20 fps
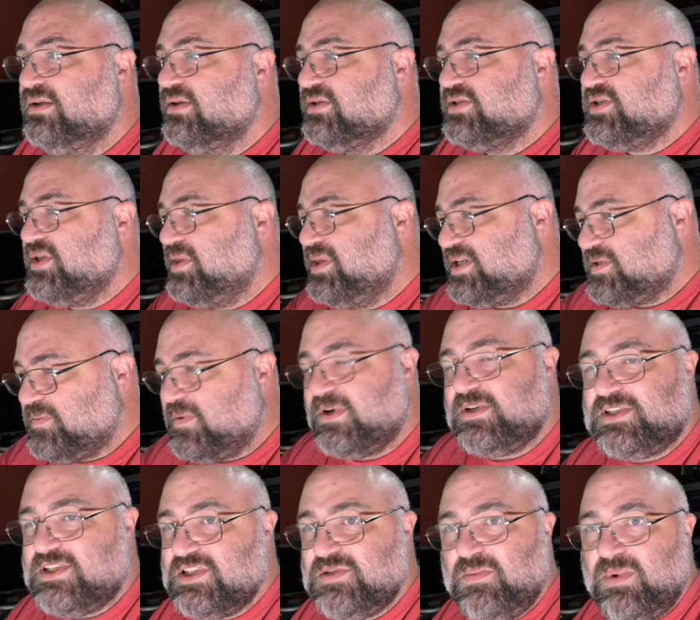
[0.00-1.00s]
So this
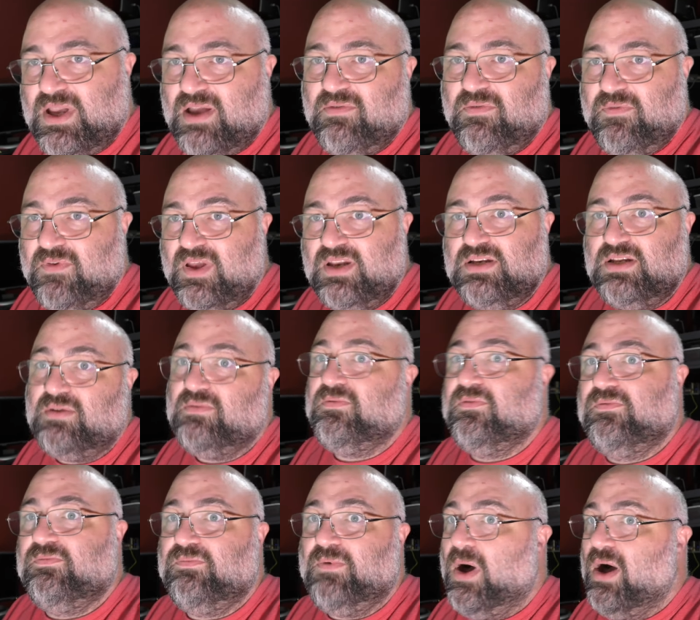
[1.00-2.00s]
person's being offended
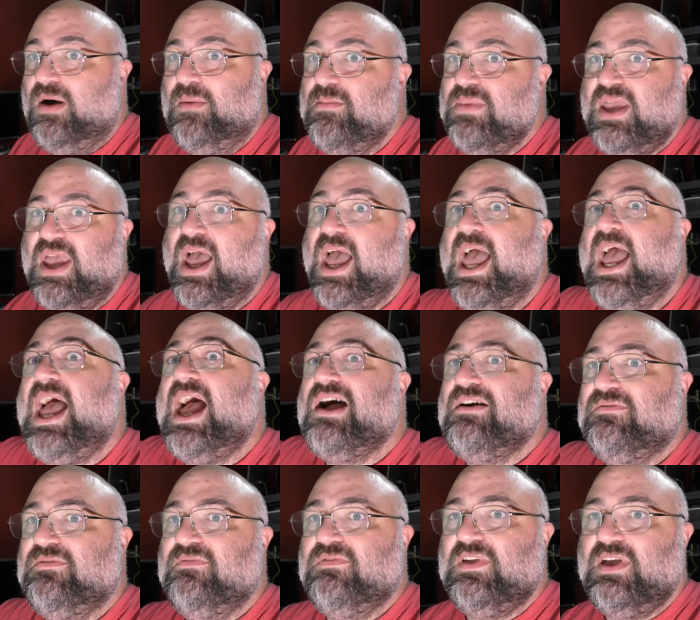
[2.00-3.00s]
on
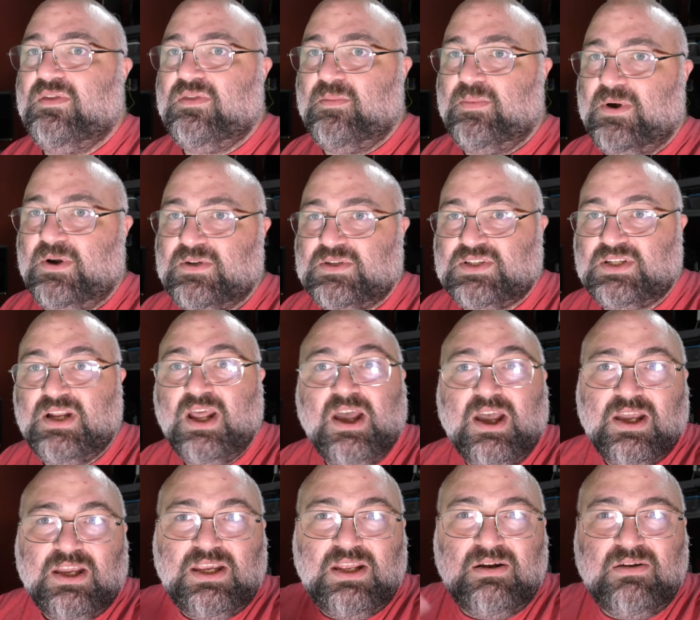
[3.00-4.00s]
behalf of the other person.
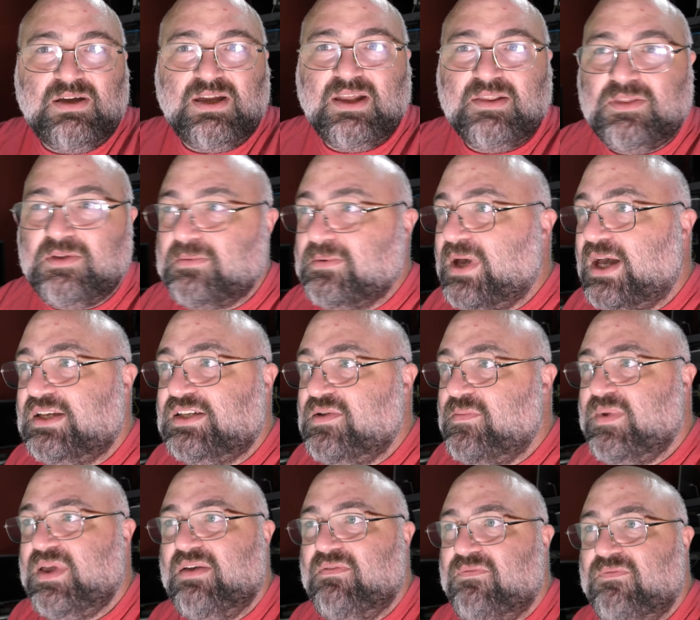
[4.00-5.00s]
You don't get the right
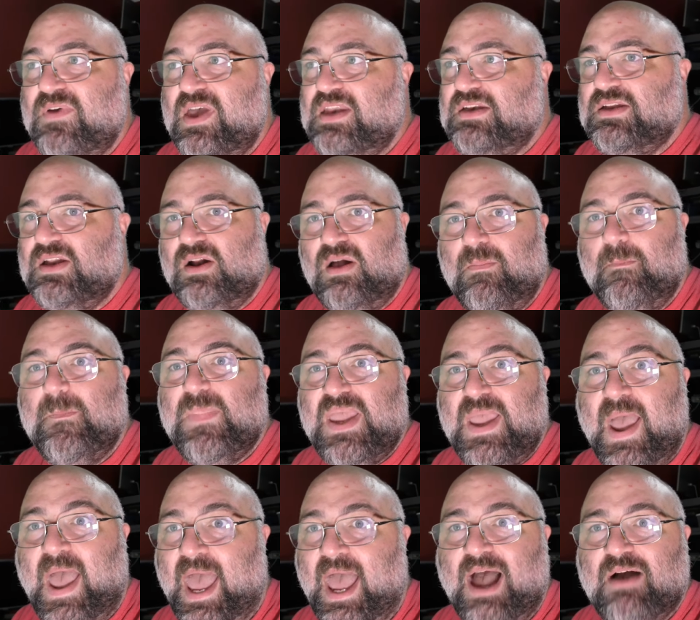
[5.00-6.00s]
to be offended on
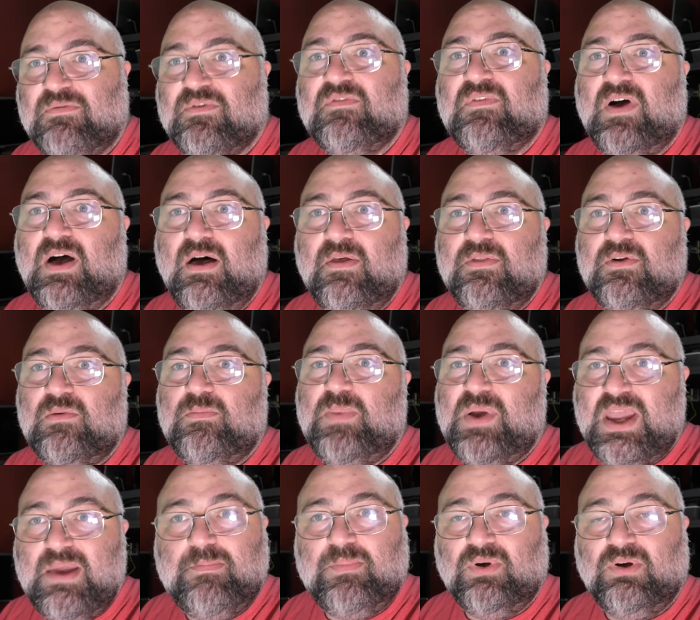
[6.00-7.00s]
behalf of other
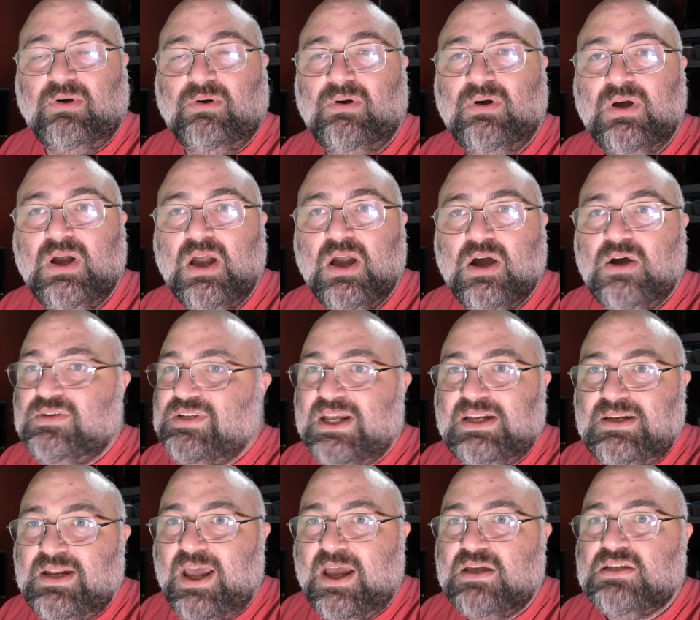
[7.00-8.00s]
people who
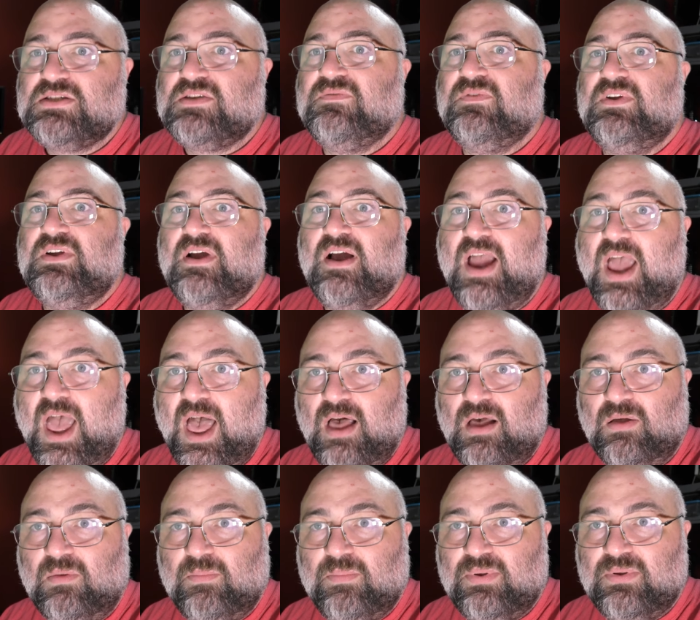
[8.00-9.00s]
didn't ask for your
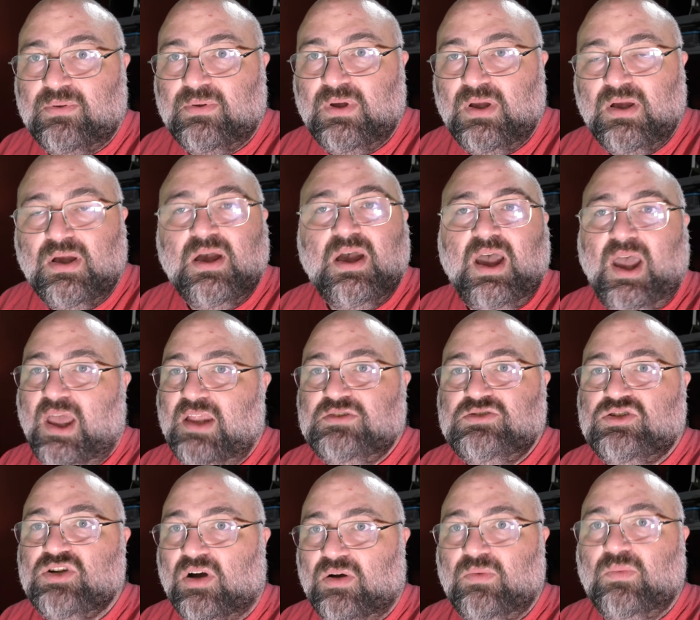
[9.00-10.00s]
help
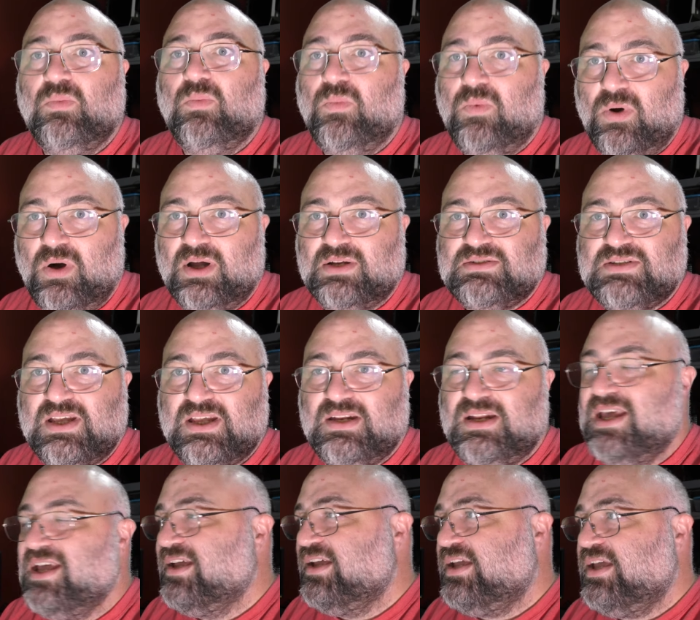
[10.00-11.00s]
and don't want
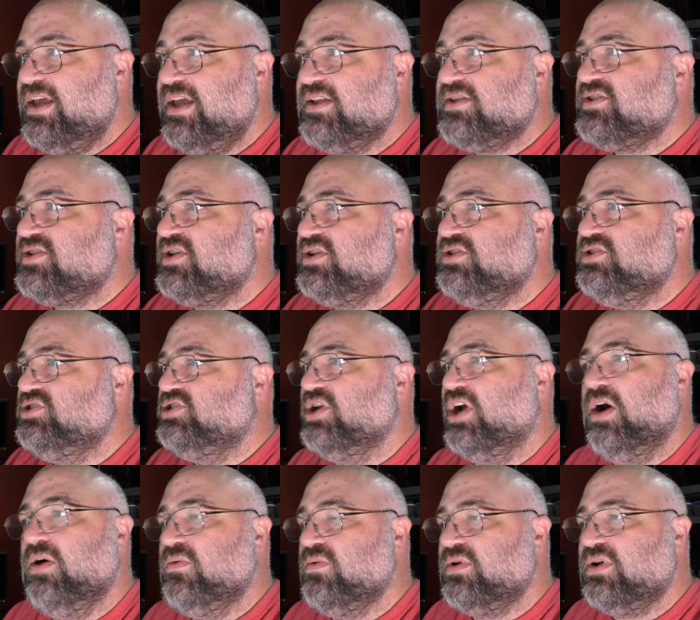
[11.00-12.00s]
it. It's a
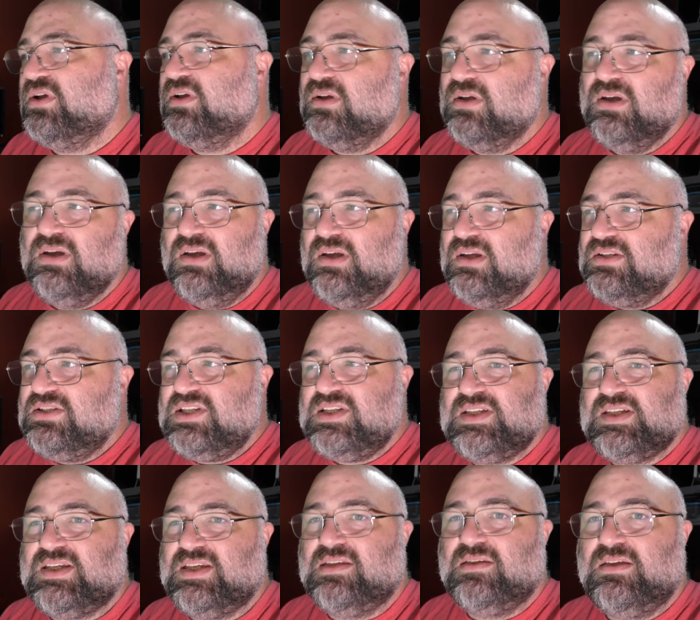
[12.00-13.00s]
joke.
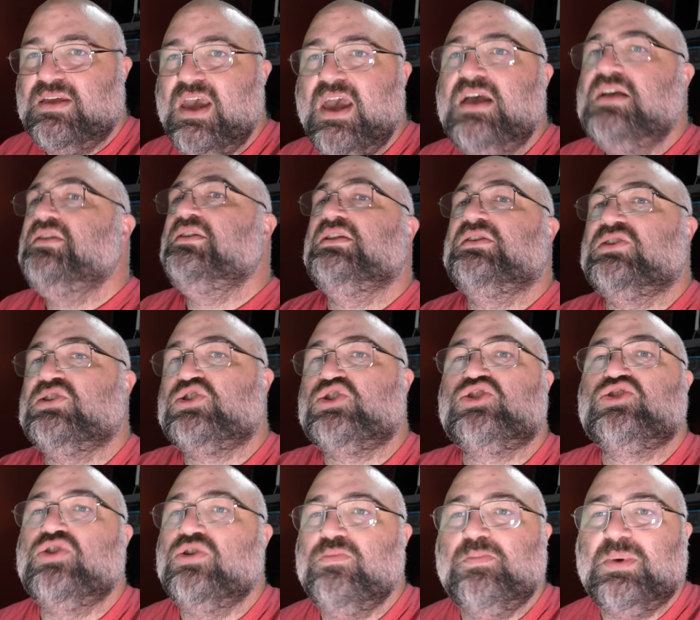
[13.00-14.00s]
Just giggle at the
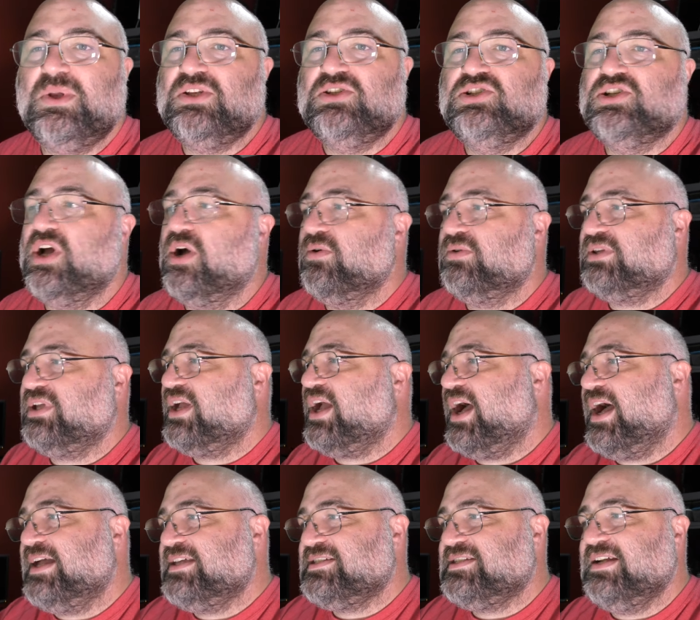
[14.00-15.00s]
stupid joke. The
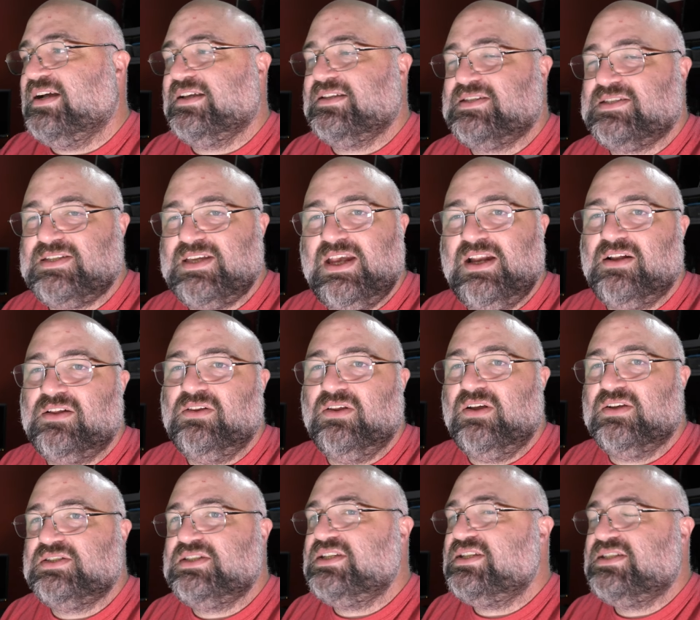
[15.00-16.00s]
guy's not Santa Claus.